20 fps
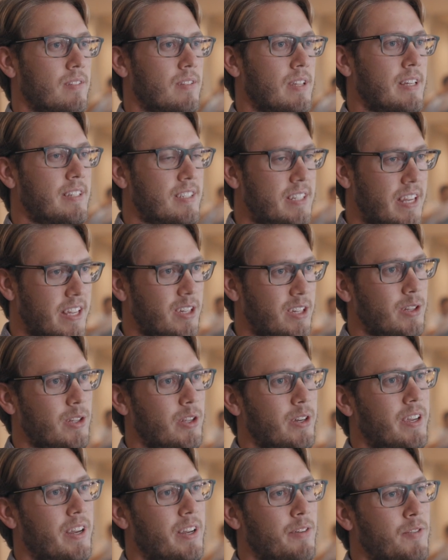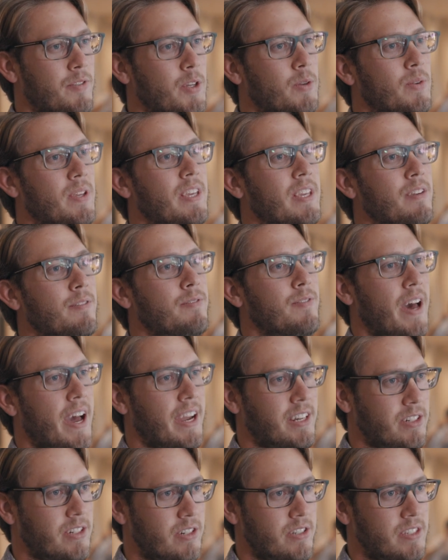Let's take a look at a few key
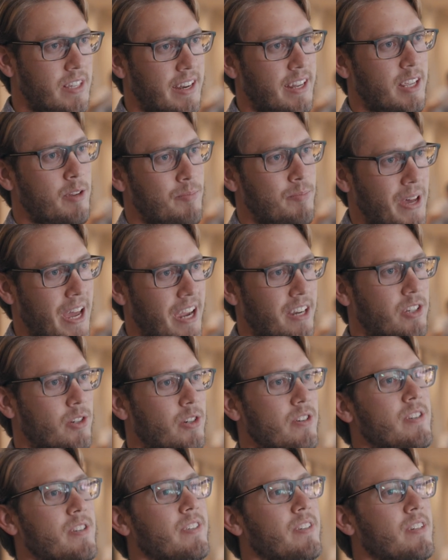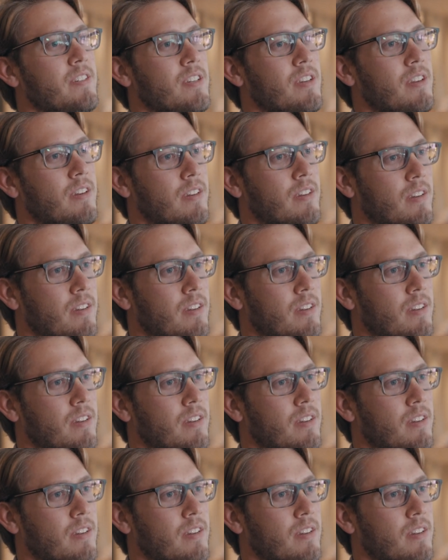factors that impact your decision.